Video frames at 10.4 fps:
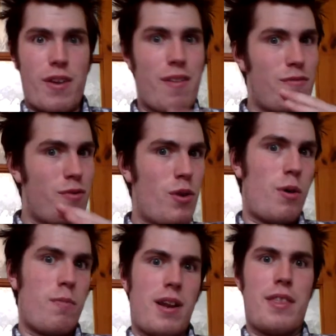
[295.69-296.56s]
I did
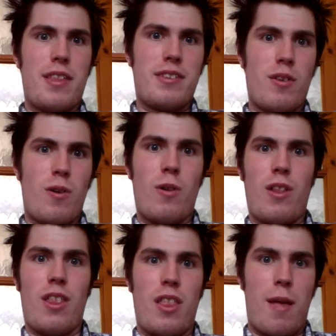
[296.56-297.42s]
not plan this at
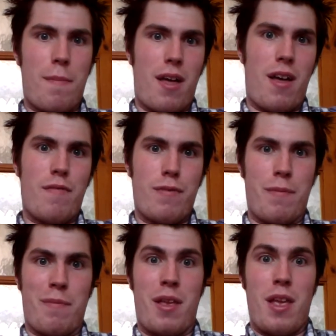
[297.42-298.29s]
all, apart
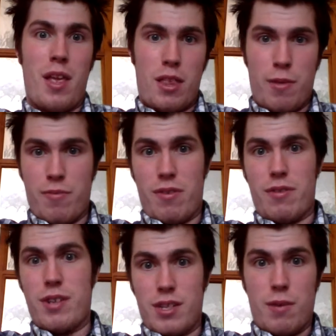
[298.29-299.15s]
from the
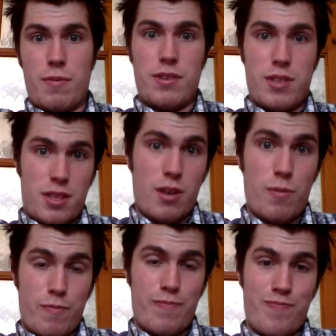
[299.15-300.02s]
project I want to do.